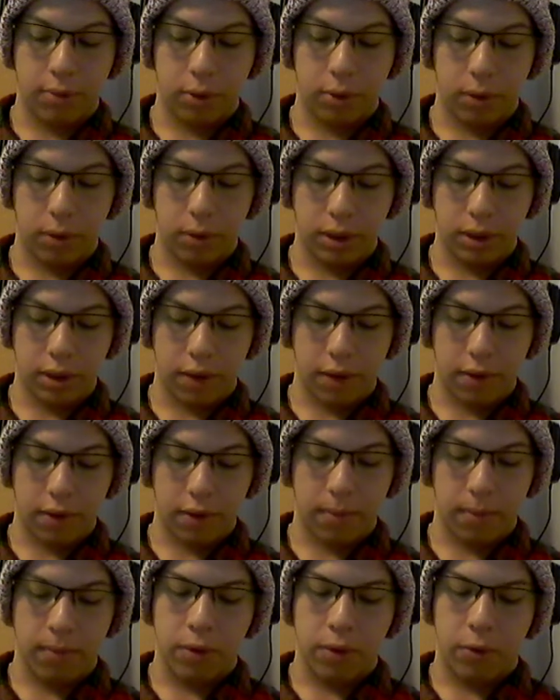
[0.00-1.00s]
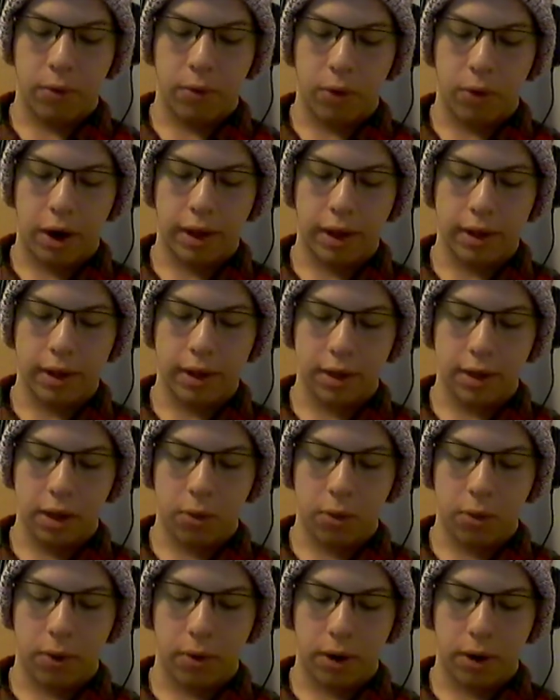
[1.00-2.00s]
27, Writing as
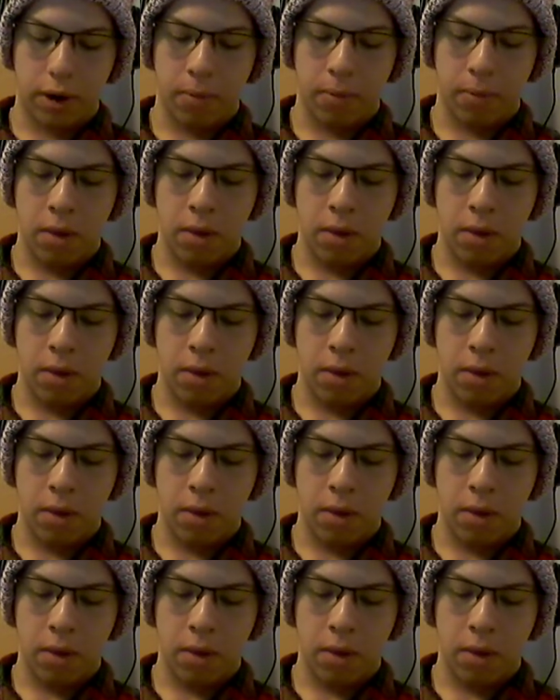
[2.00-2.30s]
Inquiry,